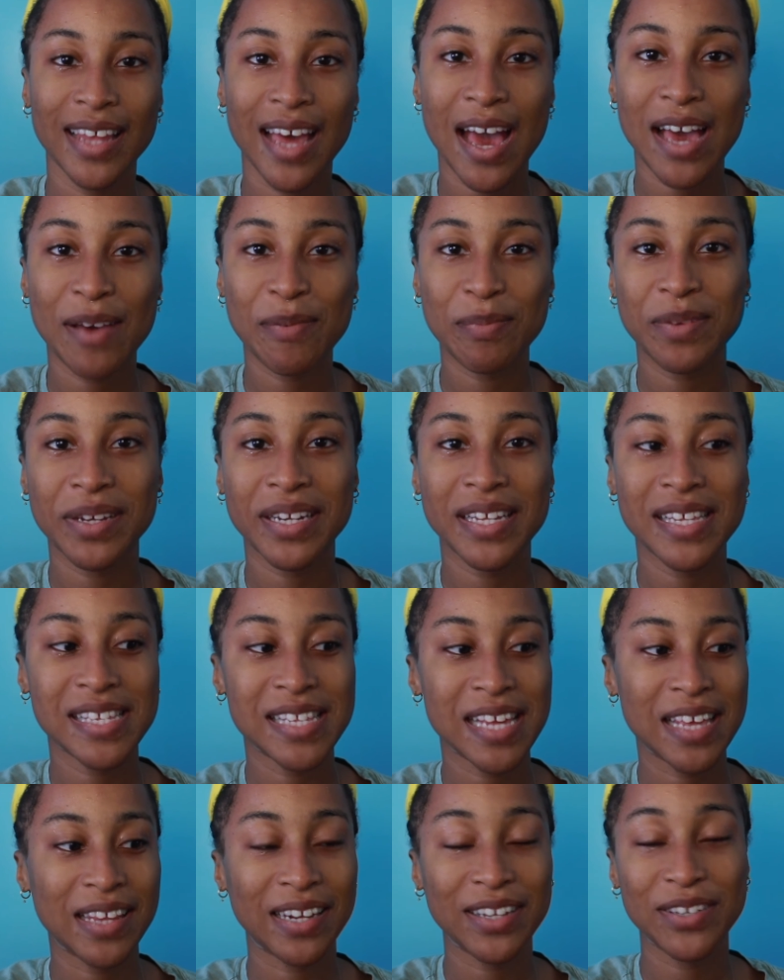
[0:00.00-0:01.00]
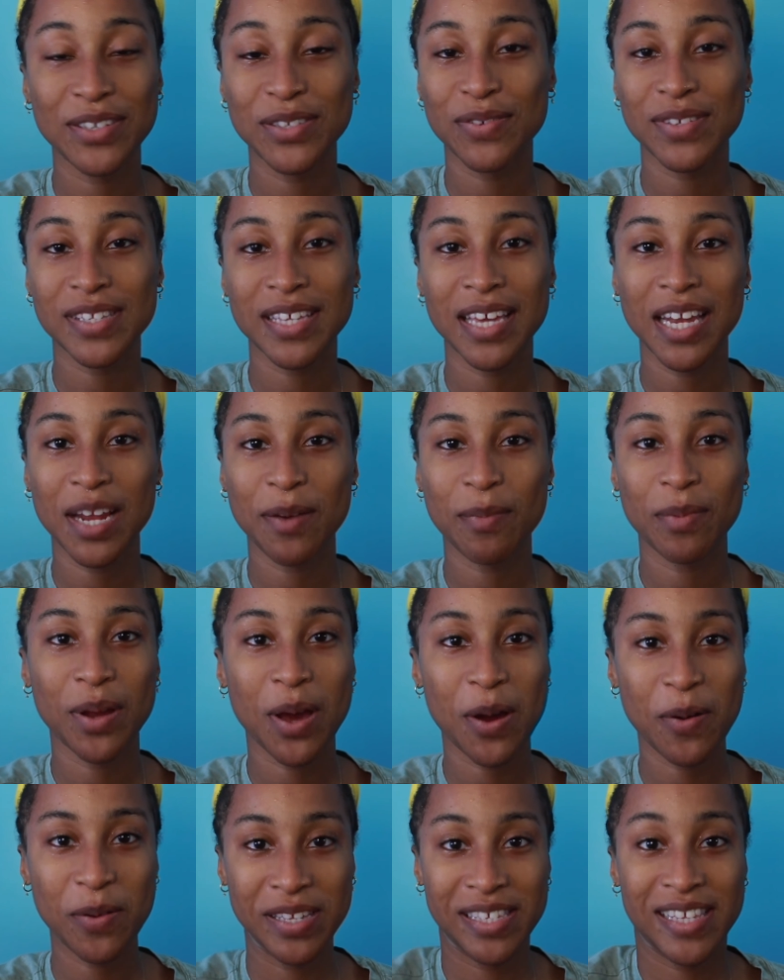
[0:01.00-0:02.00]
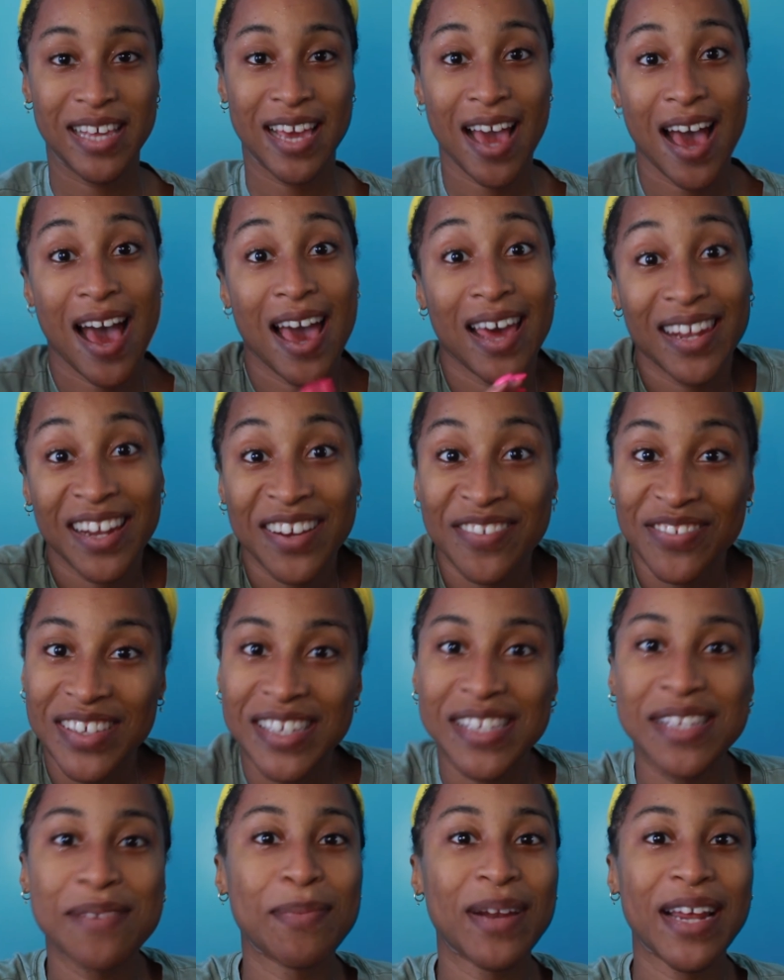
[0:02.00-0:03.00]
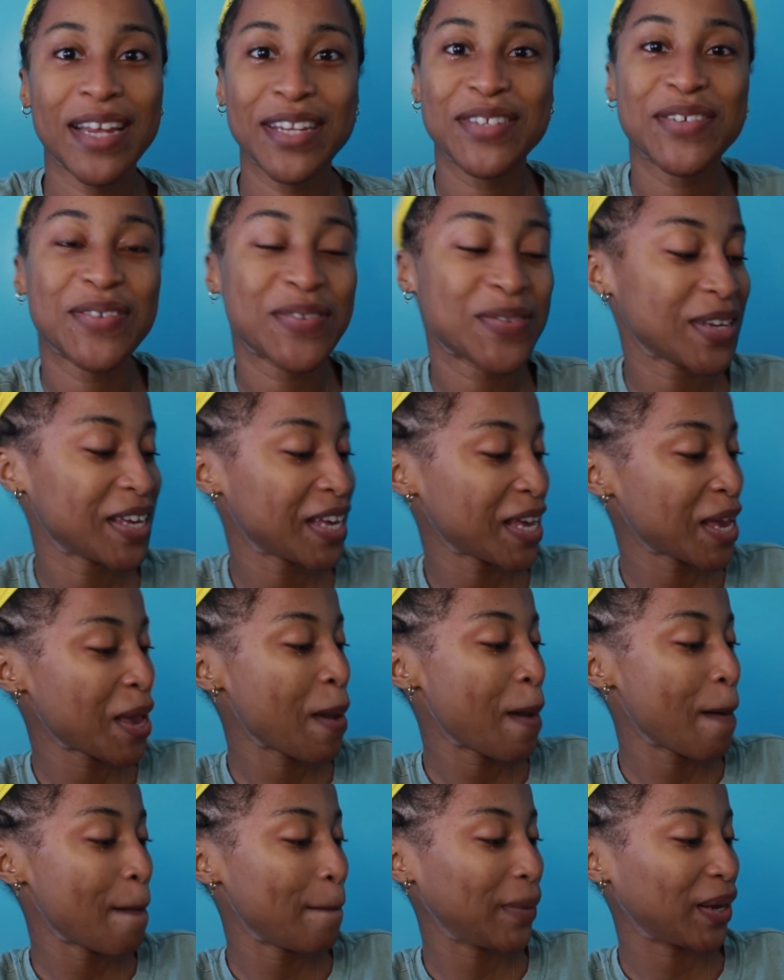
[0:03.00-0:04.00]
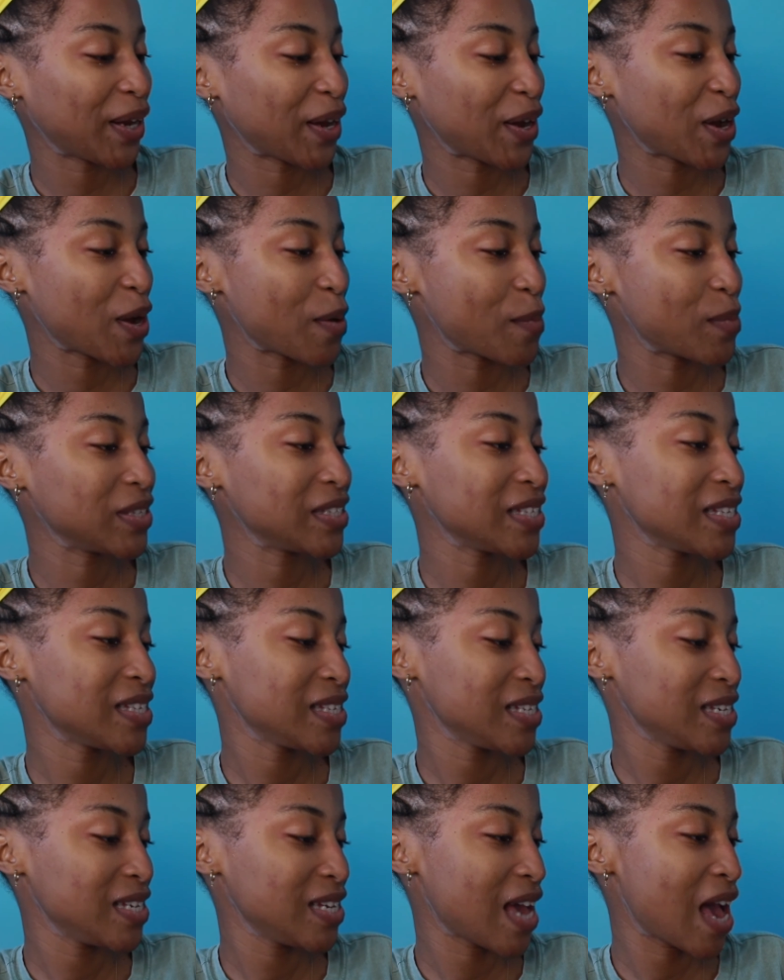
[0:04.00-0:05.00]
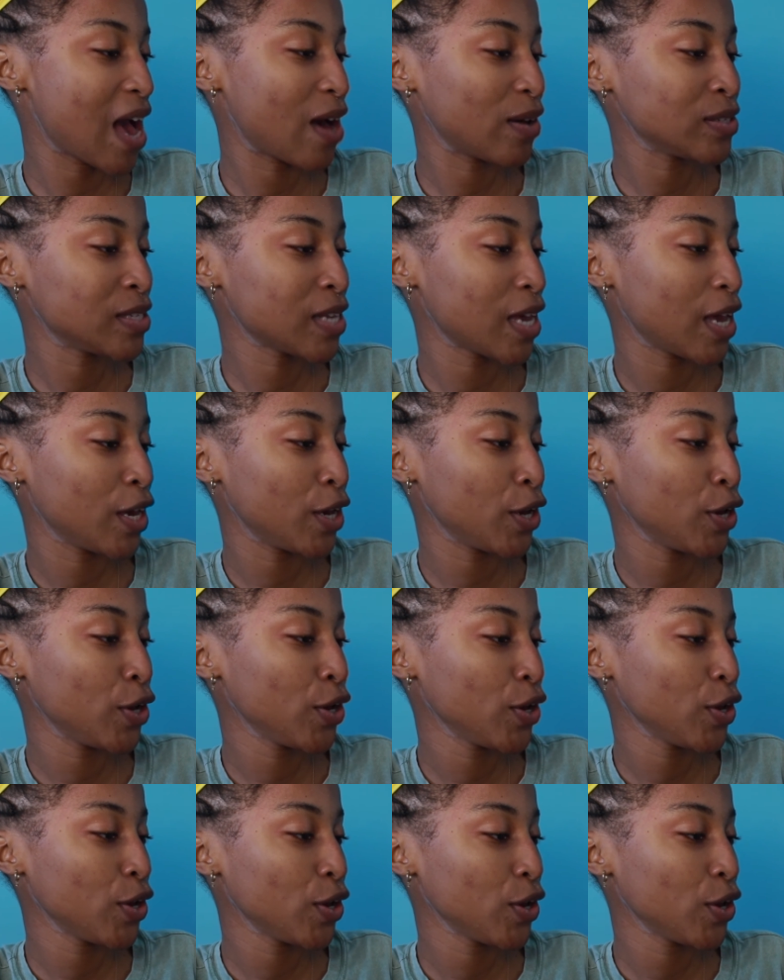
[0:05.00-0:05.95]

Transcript: that I'm gonna say that I use for skin, I'm gonna always say I love this, but I do. But this is the Altea